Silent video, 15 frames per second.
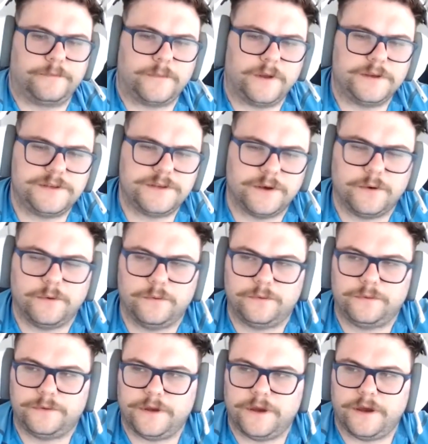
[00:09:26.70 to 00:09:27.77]
so
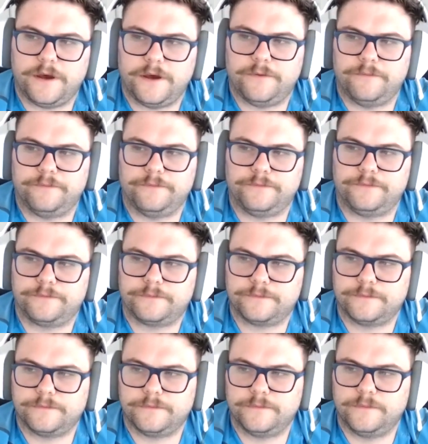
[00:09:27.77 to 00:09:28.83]
um
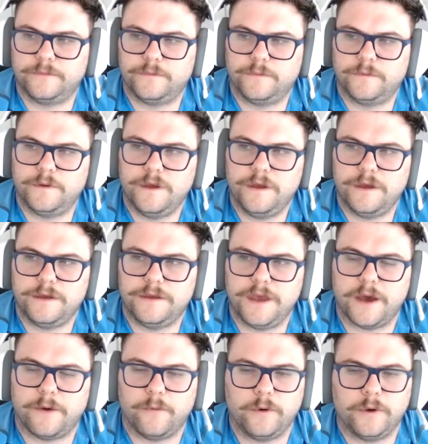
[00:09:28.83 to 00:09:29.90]
yeah
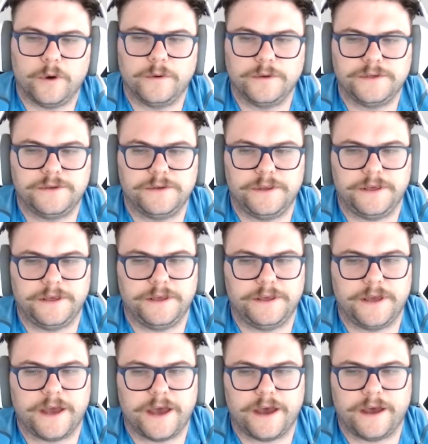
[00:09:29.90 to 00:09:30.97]
i won't go into
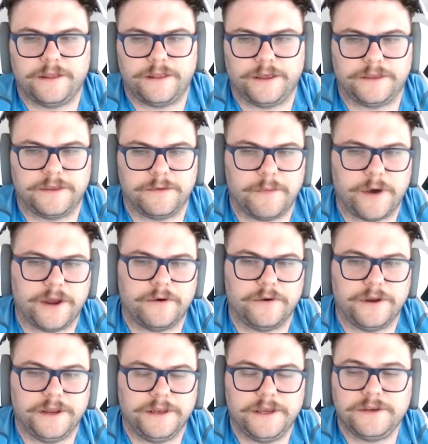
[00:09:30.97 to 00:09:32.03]
the uh, like the minor
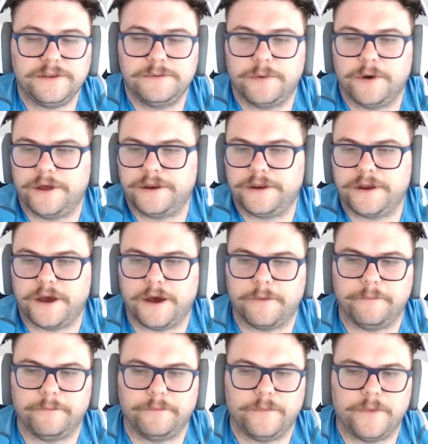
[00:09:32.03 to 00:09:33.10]
details but
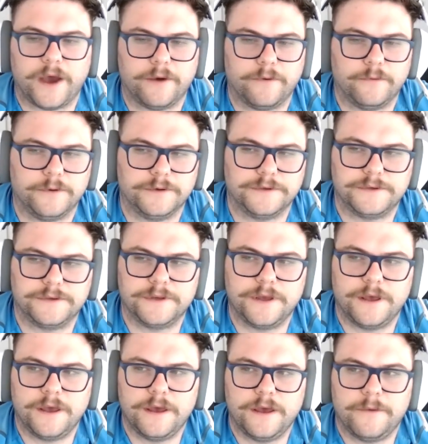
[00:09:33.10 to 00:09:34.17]
um i was
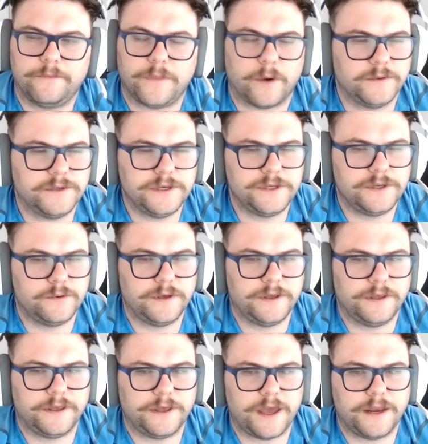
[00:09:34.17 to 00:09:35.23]
i wasn't
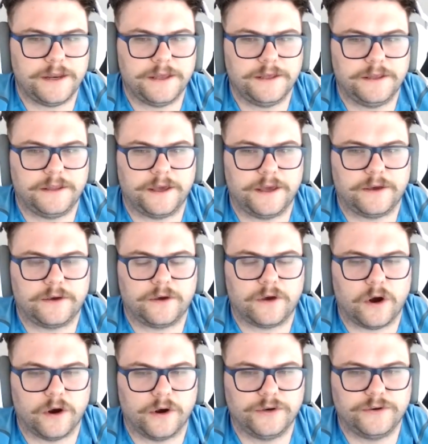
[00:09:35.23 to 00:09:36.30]
doing any like
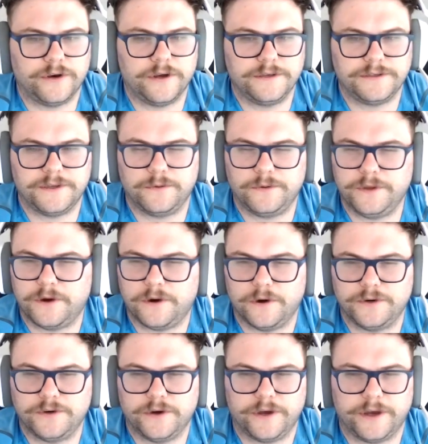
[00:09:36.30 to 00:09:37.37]
hard drugs the only
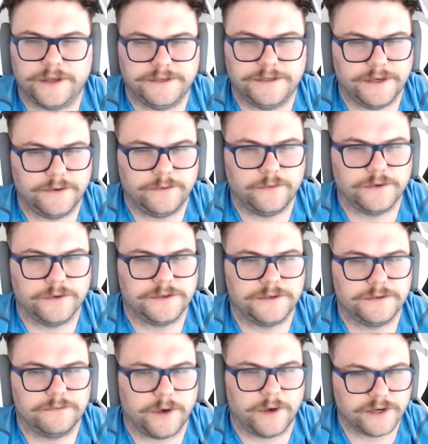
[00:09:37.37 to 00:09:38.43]
hard drug i did
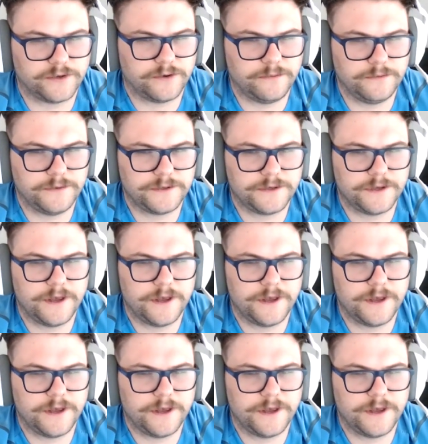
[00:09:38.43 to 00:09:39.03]
was mushrooms